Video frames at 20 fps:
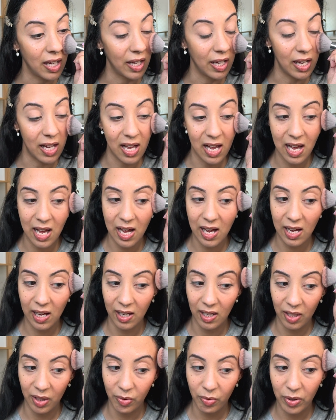I
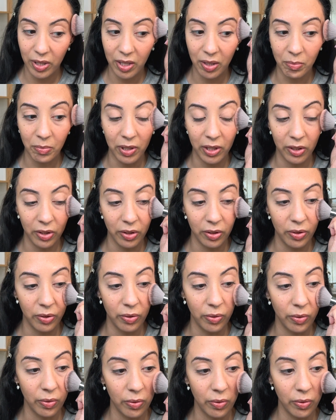highly recommend you do.